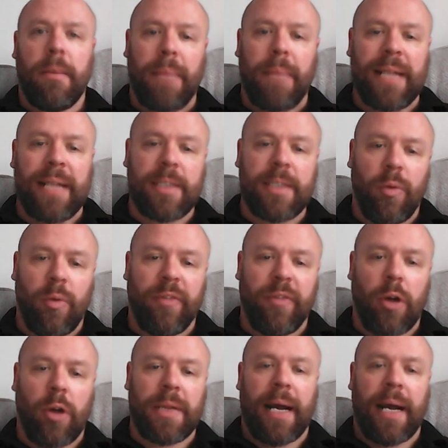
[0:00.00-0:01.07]
means that we've
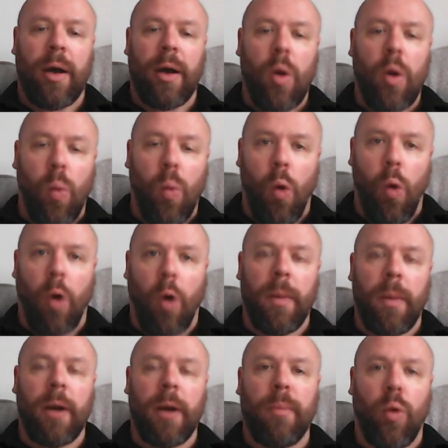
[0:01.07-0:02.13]
got that
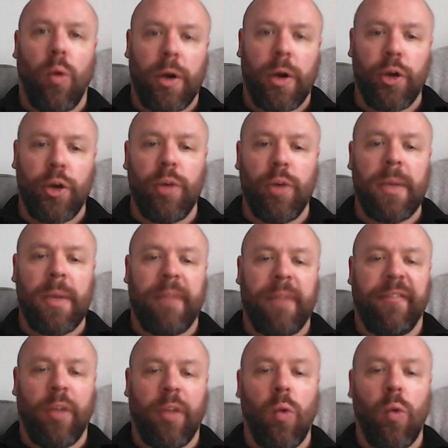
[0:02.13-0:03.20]
warmer, more humid
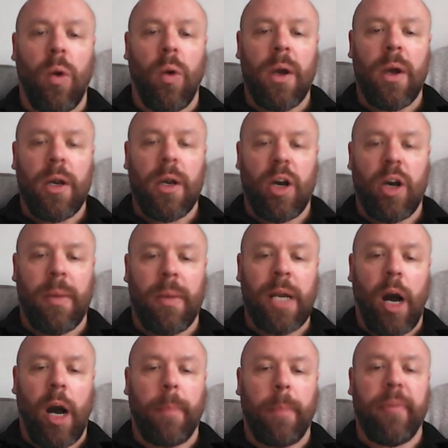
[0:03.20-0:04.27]
flow coming
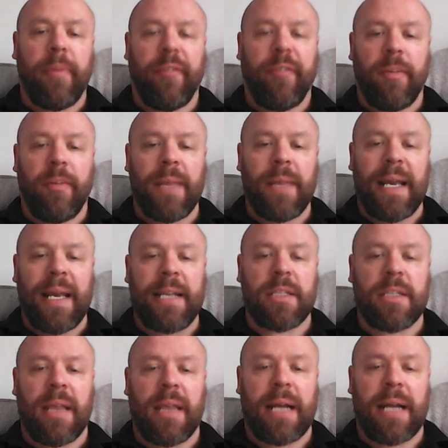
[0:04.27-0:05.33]
up from the east
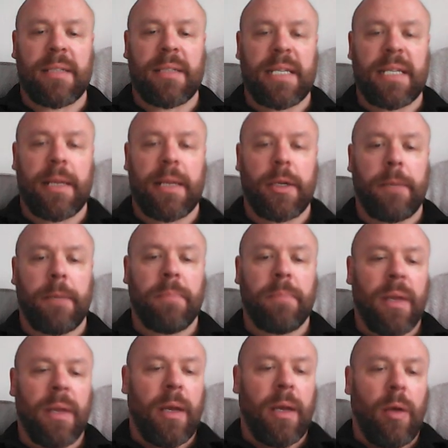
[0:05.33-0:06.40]
of that center.
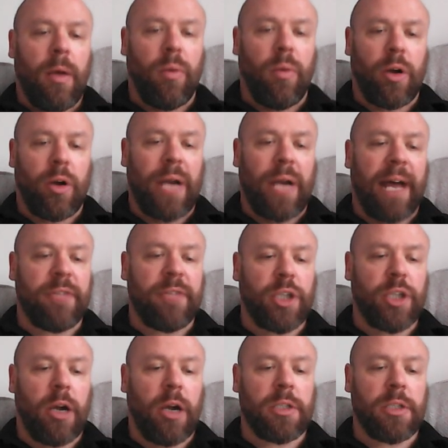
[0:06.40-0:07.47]
We're going to have
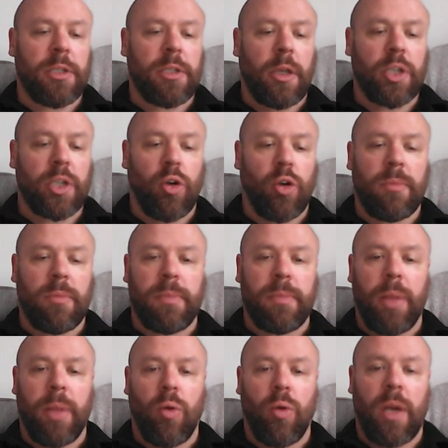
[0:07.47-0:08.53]
showers and thunderstorms
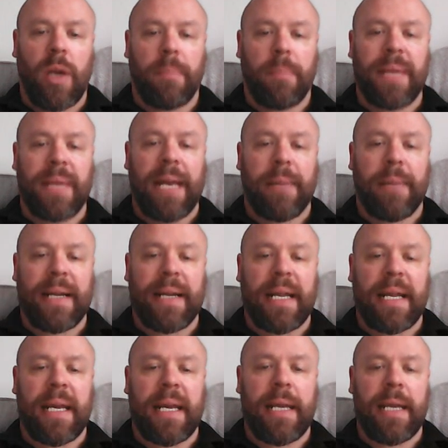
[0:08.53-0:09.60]
blowing up day by
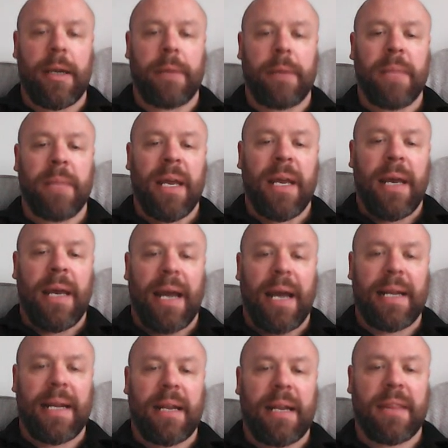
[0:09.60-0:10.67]
day here and
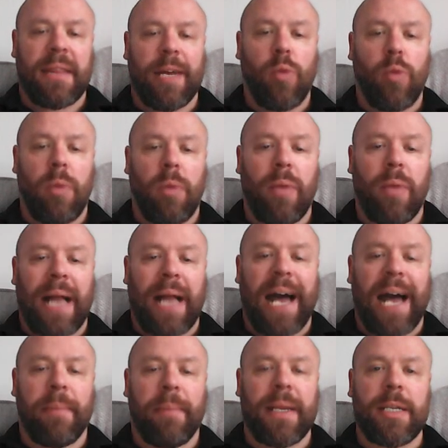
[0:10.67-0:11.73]
then I think what will
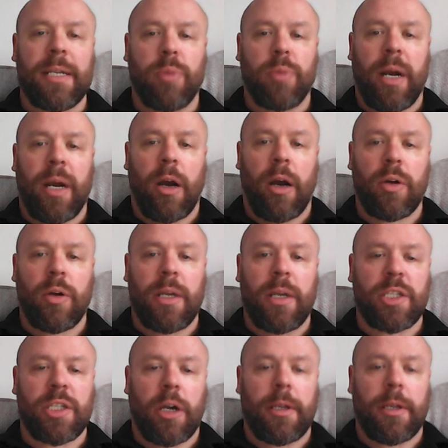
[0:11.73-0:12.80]
happen is we are going to
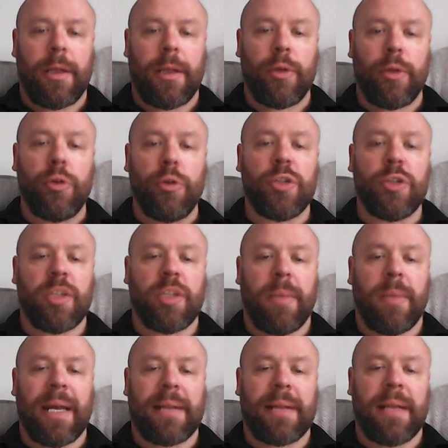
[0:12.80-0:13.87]
start to lose some
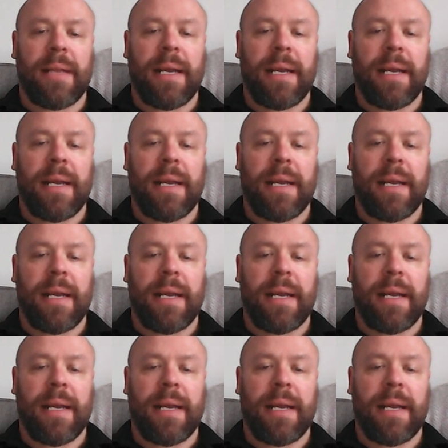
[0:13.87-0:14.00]
of that